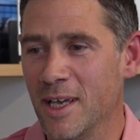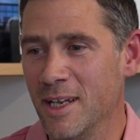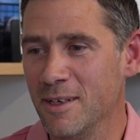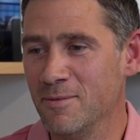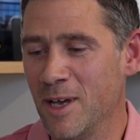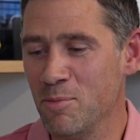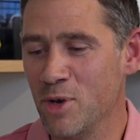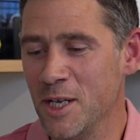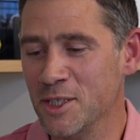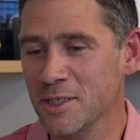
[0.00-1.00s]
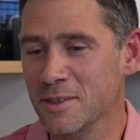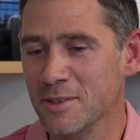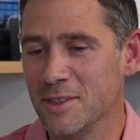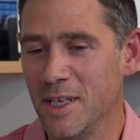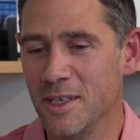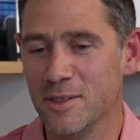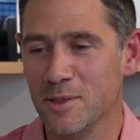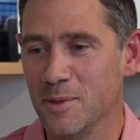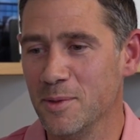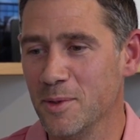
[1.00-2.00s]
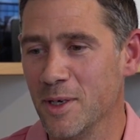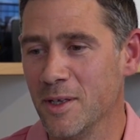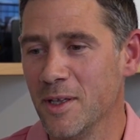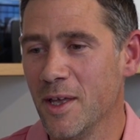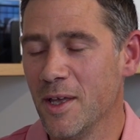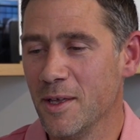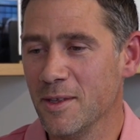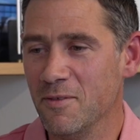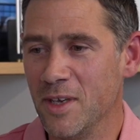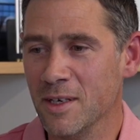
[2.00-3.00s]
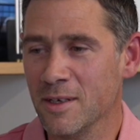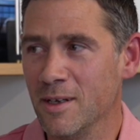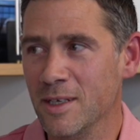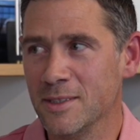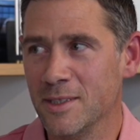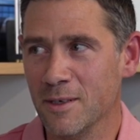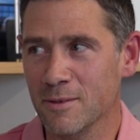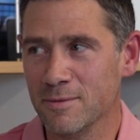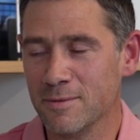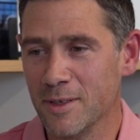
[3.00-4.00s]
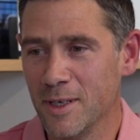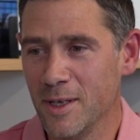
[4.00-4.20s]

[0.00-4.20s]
and vibrations into the vehicle itself.